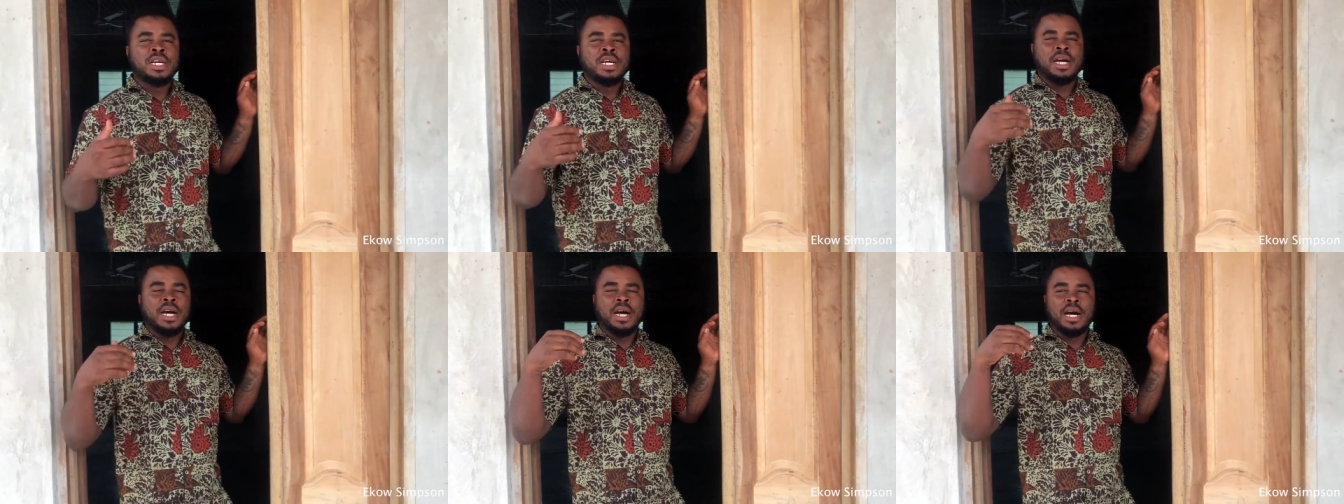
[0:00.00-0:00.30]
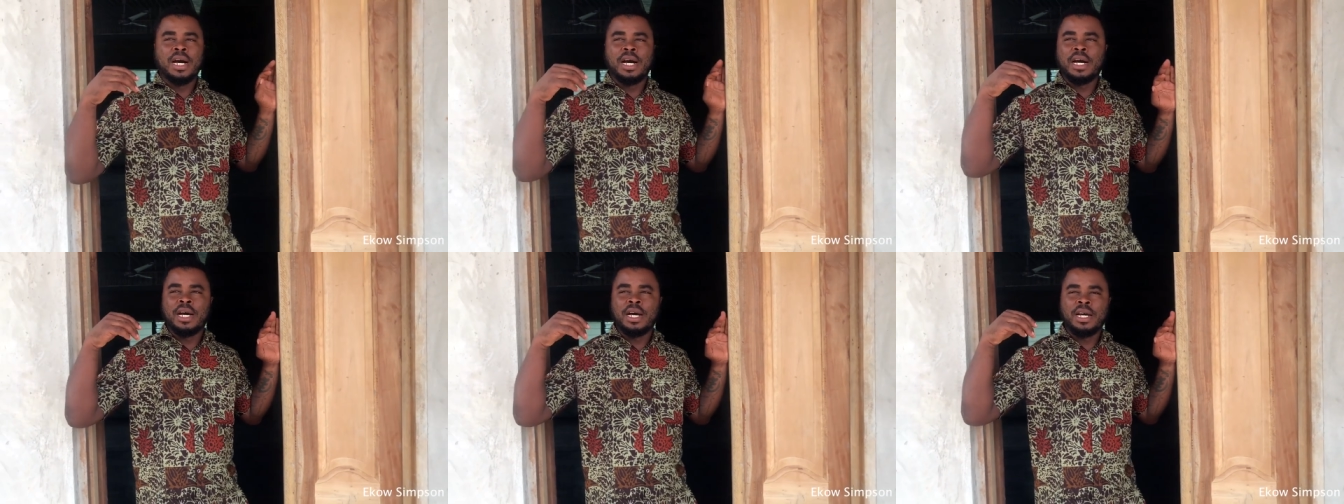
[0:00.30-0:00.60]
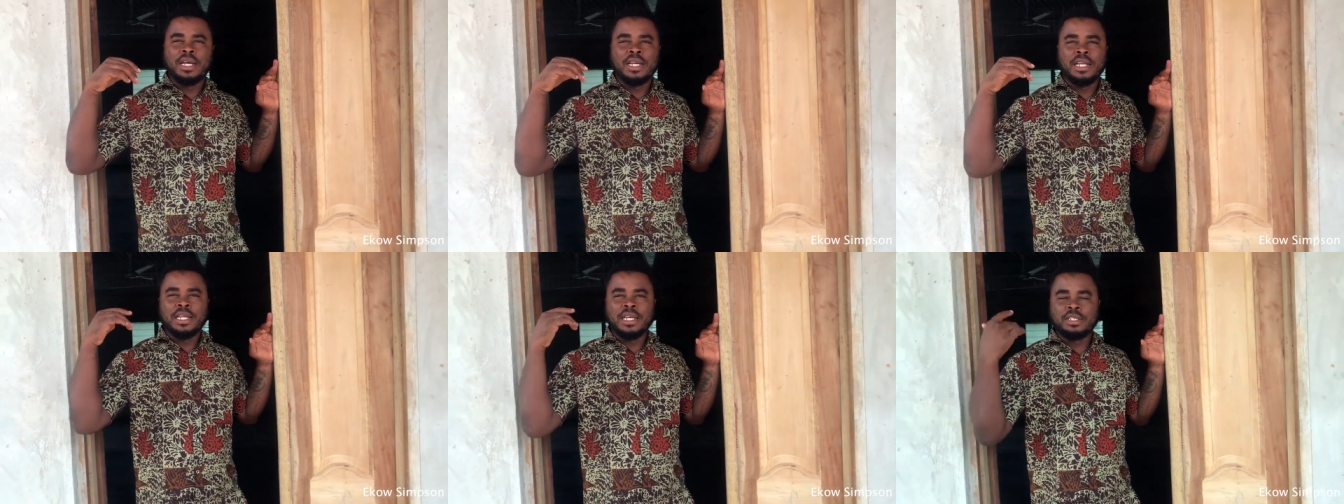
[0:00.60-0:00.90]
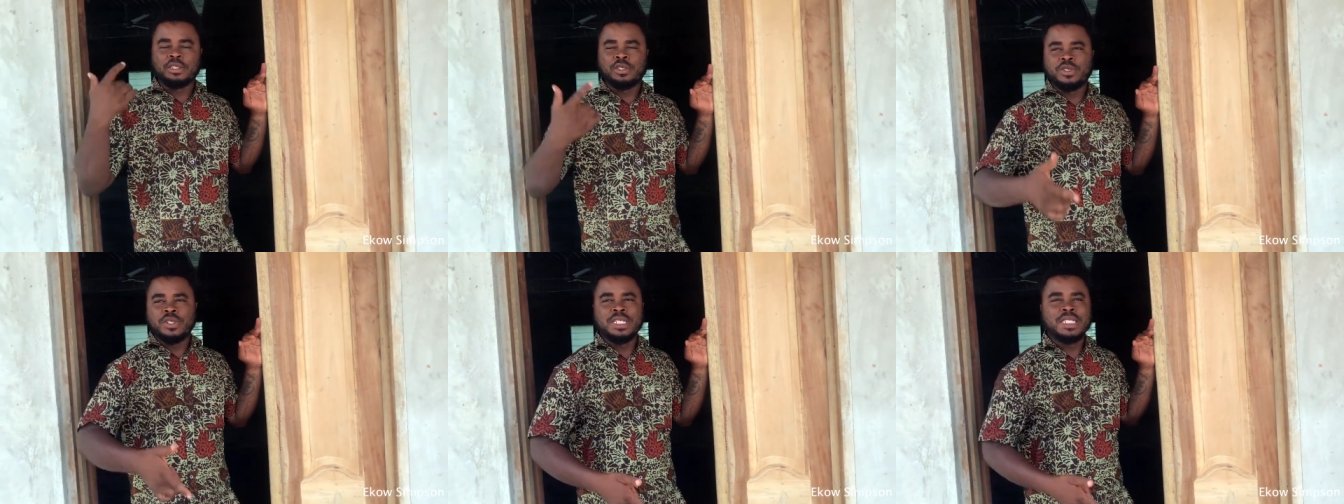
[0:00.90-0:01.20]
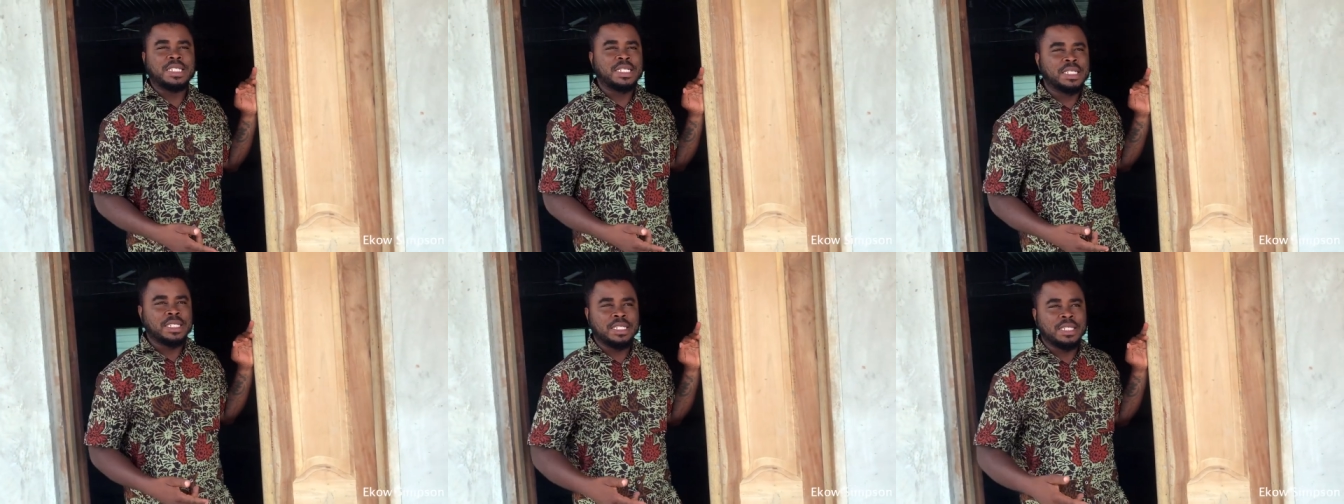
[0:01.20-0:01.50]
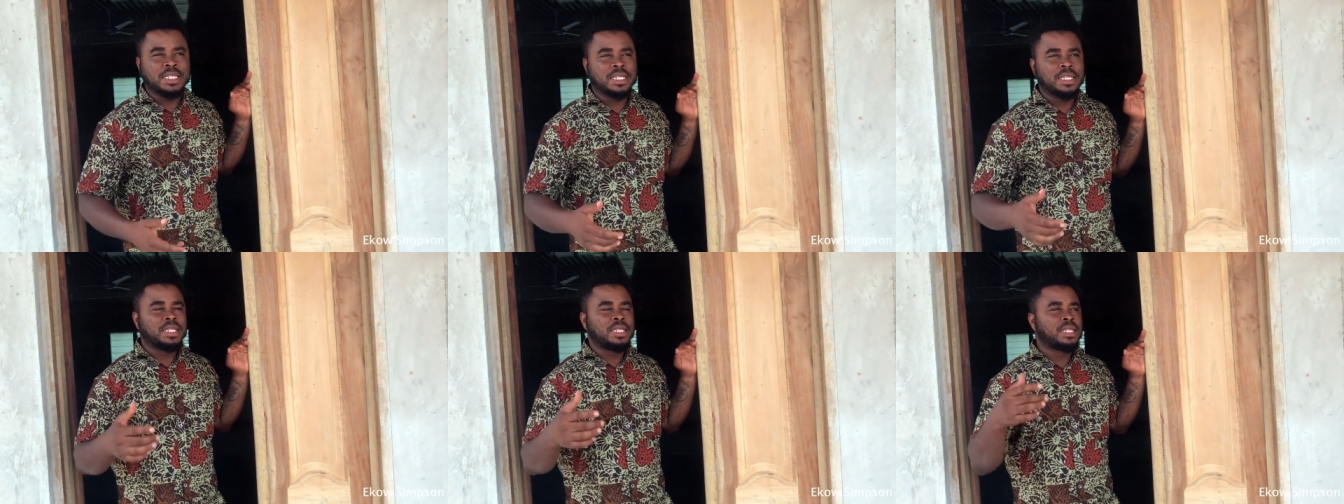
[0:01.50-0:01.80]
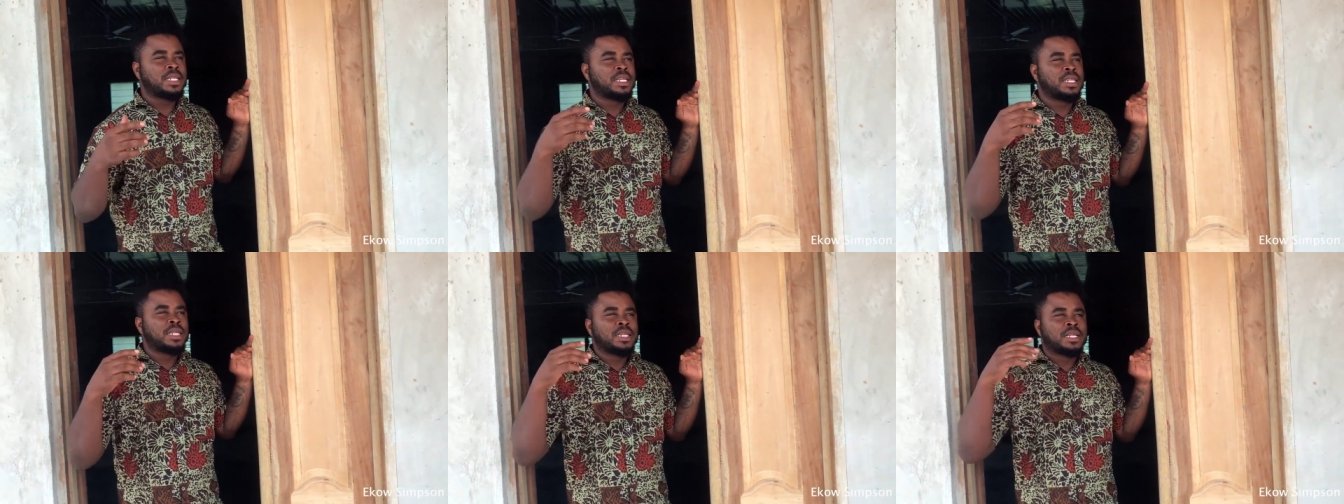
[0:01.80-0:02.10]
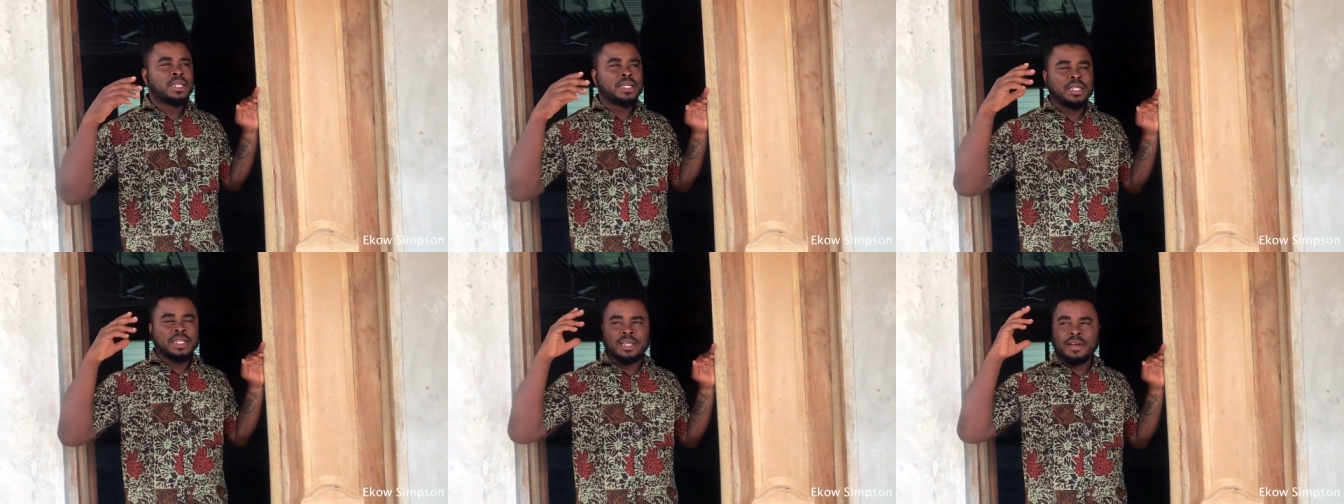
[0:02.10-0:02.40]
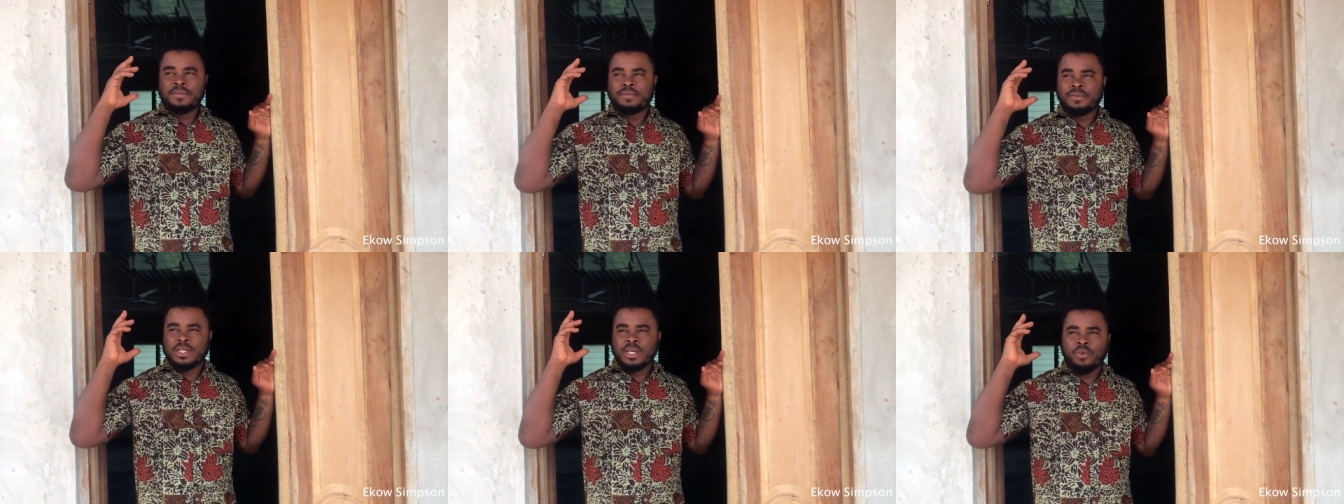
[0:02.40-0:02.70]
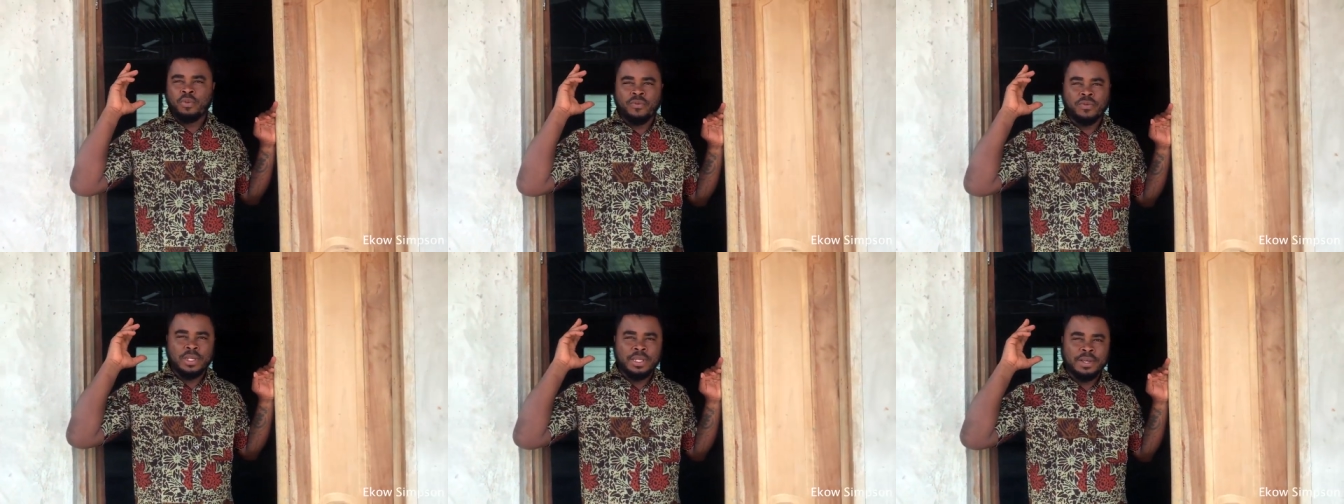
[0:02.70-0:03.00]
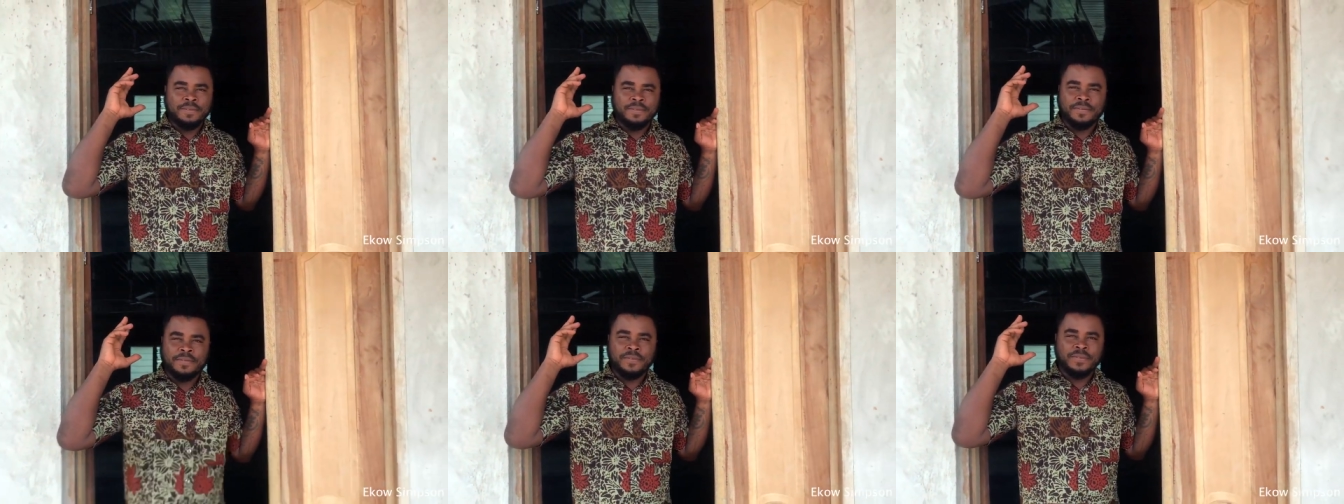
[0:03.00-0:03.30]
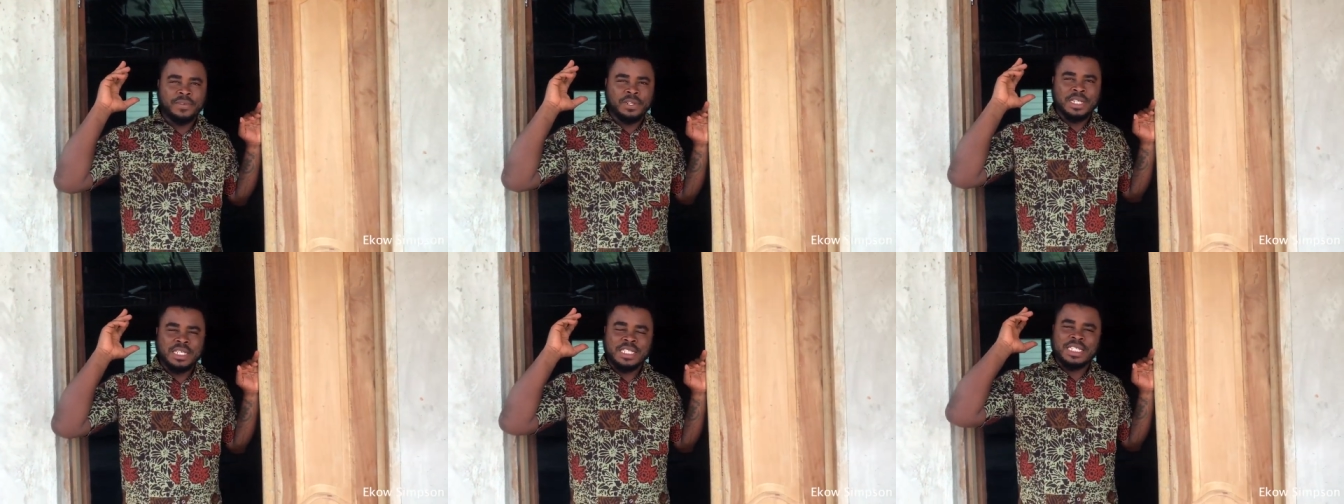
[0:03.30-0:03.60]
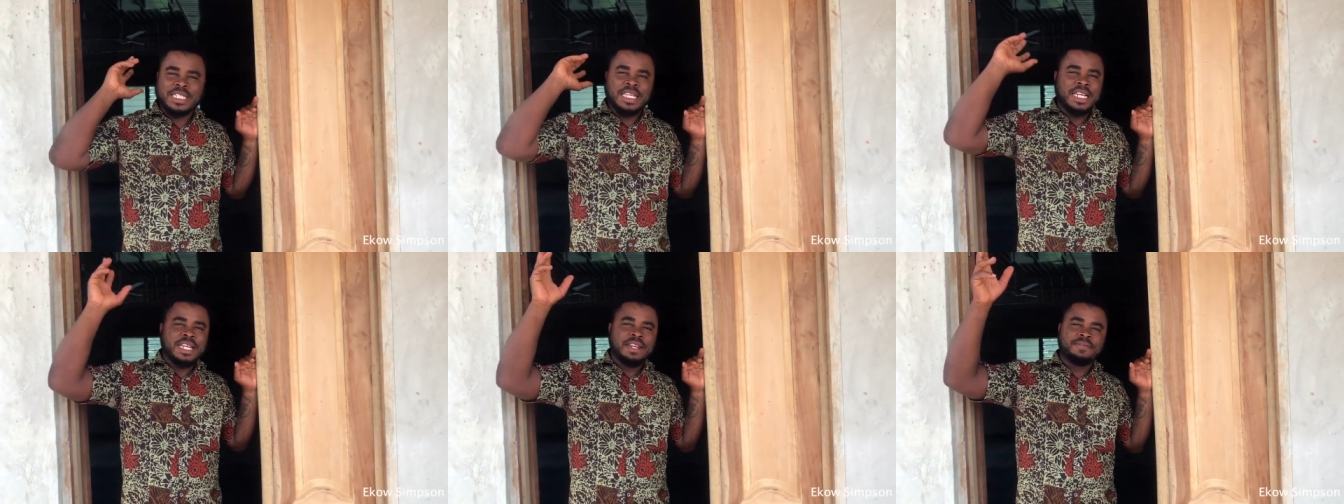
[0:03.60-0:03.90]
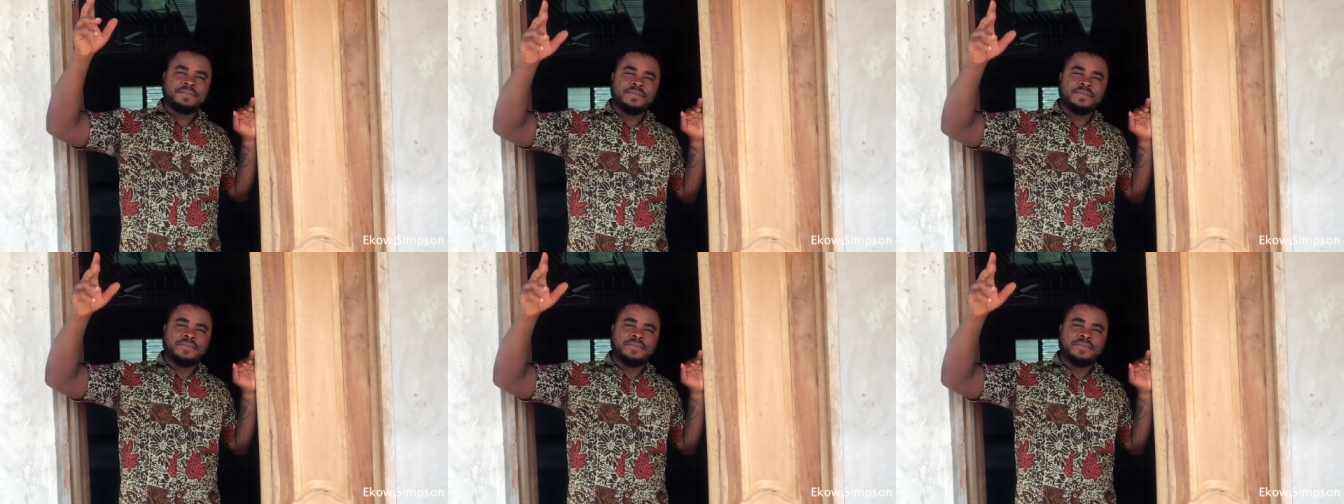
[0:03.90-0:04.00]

uh, electricity, the, the, the, the ceiling